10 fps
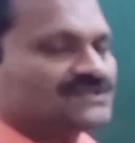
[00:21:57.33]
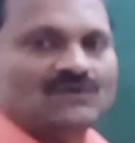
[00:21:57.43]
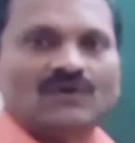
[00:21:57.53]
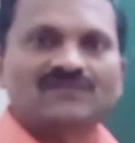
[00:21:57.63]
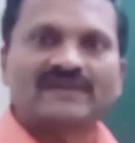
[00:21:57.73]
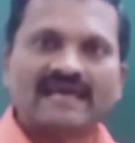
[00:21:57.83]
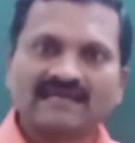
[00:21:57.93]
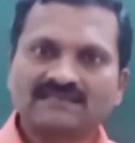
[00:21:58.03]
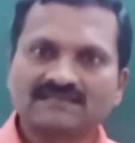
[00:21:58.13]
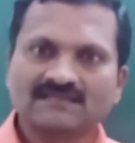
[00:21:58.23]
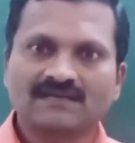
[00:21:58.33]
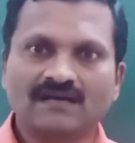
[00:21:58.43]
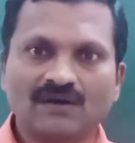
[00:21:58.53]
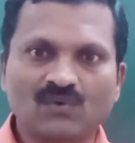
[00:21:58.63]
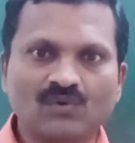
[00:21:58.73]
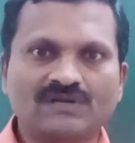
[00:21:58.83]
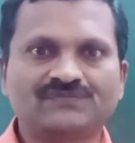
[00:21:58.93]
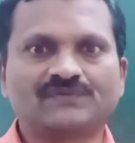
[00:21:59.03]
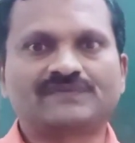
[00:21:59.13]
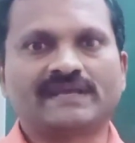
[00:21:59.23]
of length root
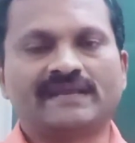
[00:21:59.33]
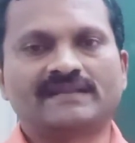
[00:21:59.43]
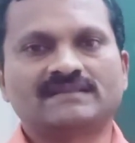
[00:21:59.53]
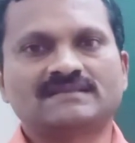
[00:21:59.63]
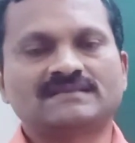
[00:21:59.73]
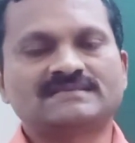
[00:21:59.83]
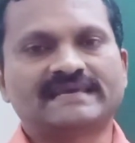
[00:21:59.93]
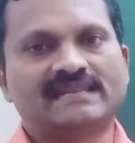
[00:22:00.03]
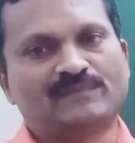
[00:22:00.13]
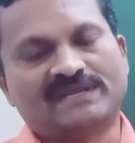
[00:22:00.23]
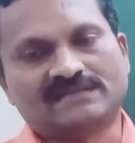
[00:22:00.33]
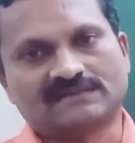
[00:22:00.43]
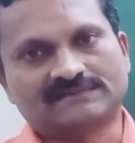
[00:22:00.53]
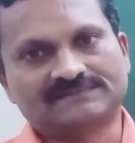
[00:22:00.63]
15 centimeter.